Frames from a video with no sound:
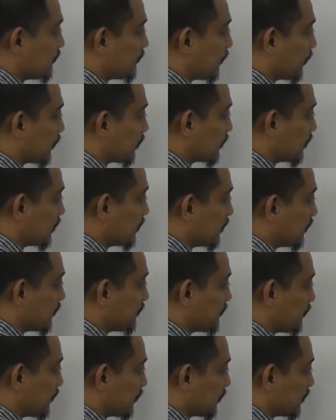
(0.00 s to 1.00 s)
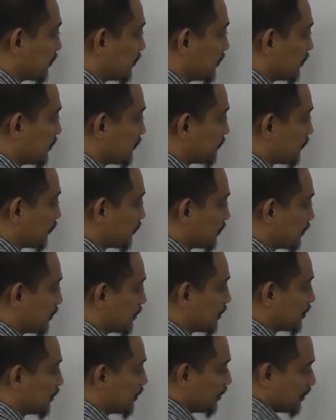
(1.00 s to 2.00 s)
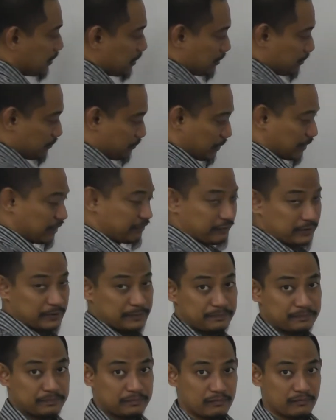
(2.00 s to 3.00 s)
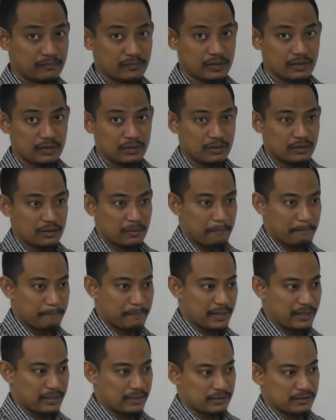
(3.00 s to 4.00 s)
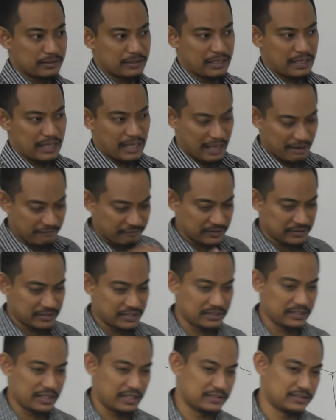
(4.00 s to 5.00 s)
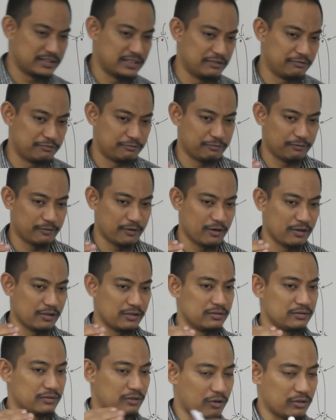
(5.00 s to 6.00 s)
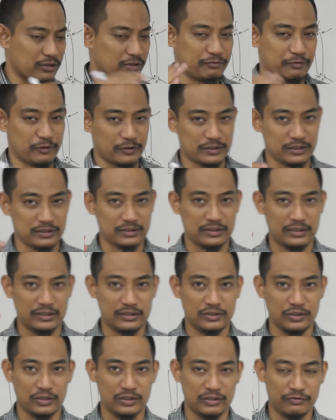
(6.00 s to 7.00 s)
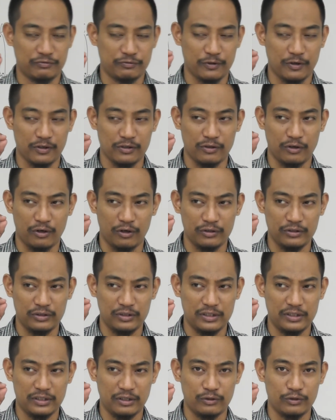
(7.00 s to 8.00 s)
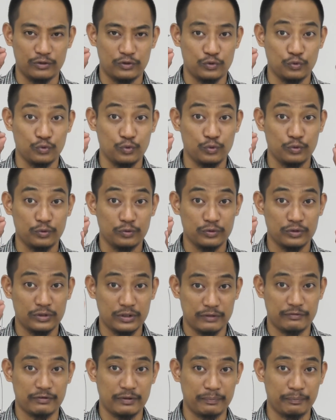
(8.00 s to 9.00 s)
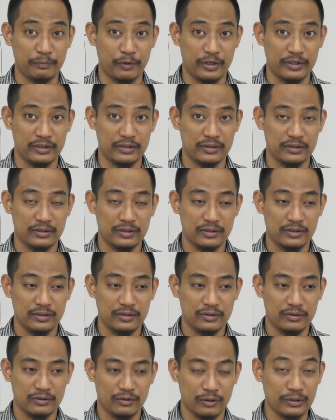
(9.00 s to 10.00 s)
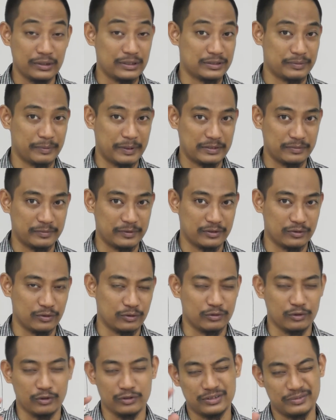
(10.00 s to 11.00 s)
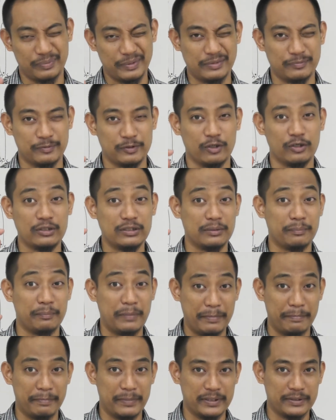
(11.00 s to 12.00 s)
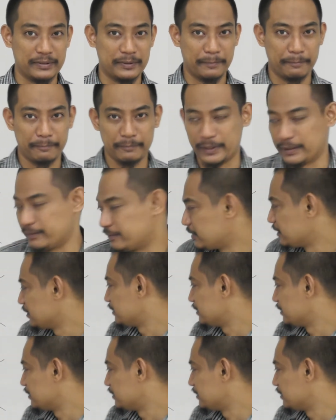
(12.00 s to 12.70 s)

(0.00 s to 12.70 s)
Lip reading: force here, force here, force here, whatever, but everything actually fall, all the forces actually fall only on two different points on the specimen, or not specimen, on the member, right?